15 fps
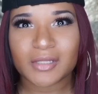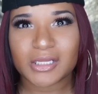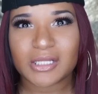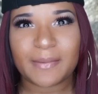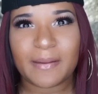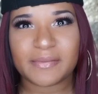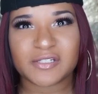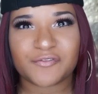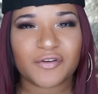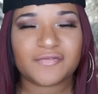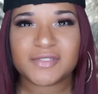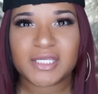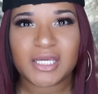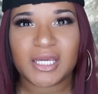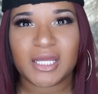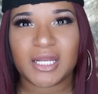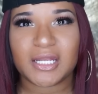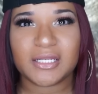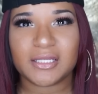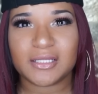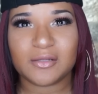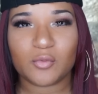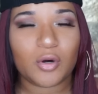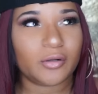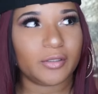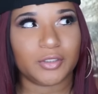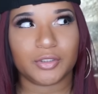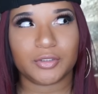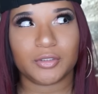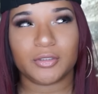the baby's 15 and, well,
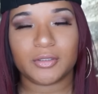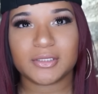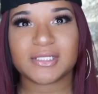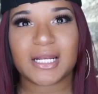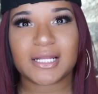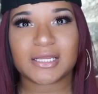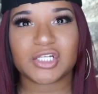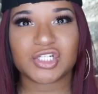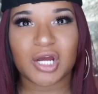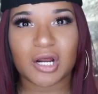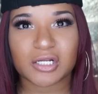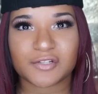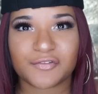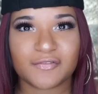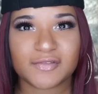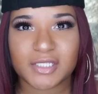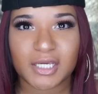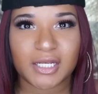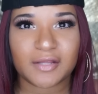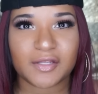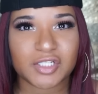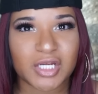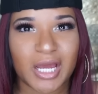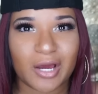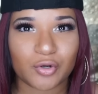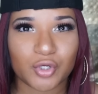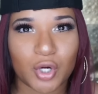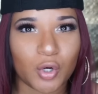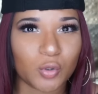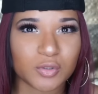it's not like the child is 15 and the
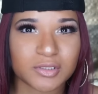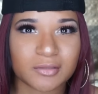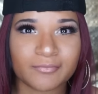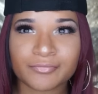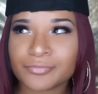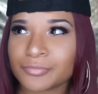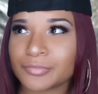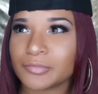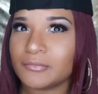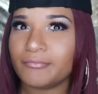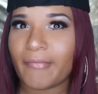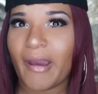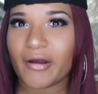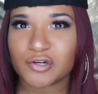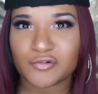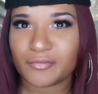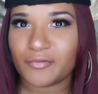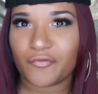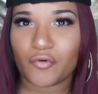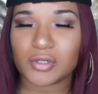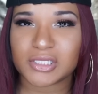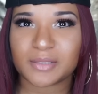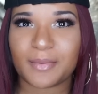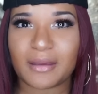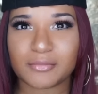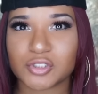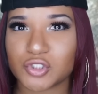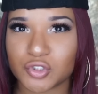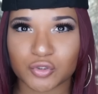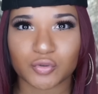child knows marriage from divorce. The
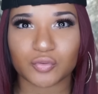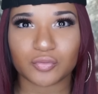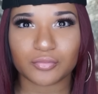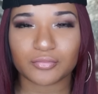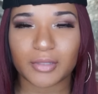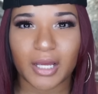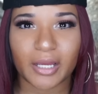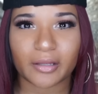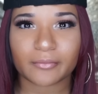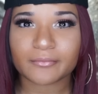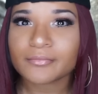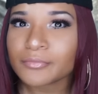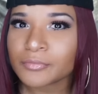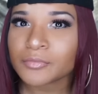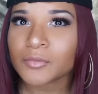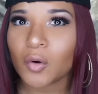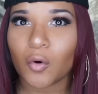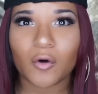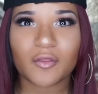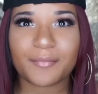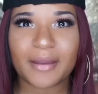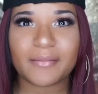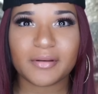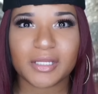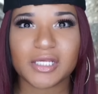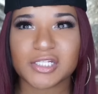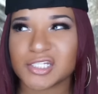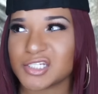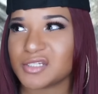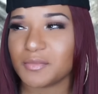baby's two. Like, all the baby
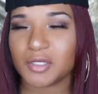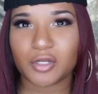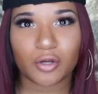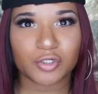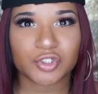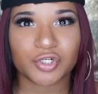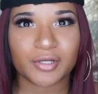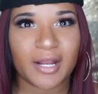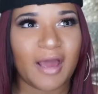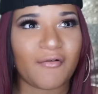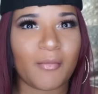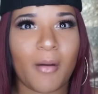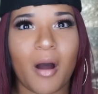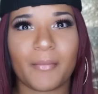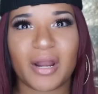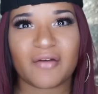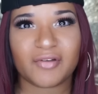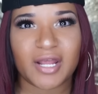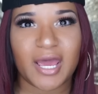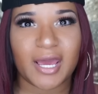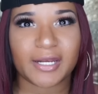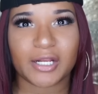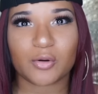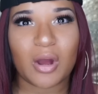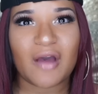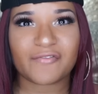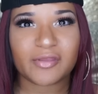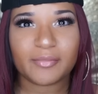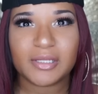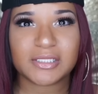needs is to be nurtured and have a mom and have a dad. They don't
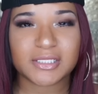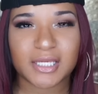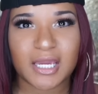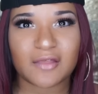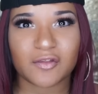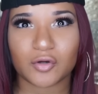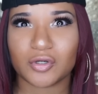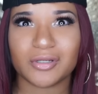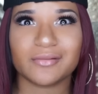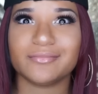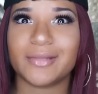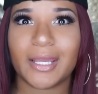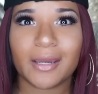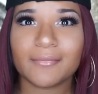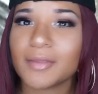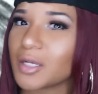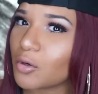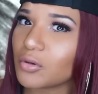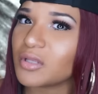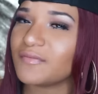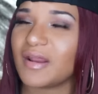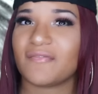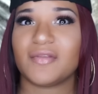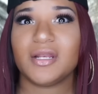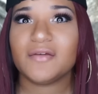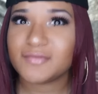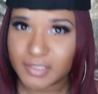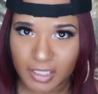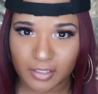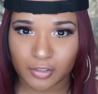have to be together. Damn, they don't even have to
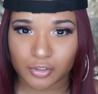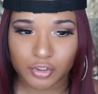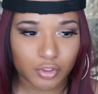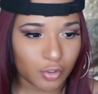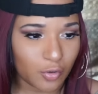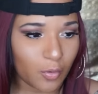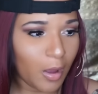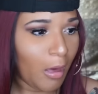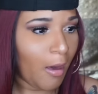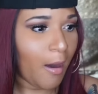live together. So,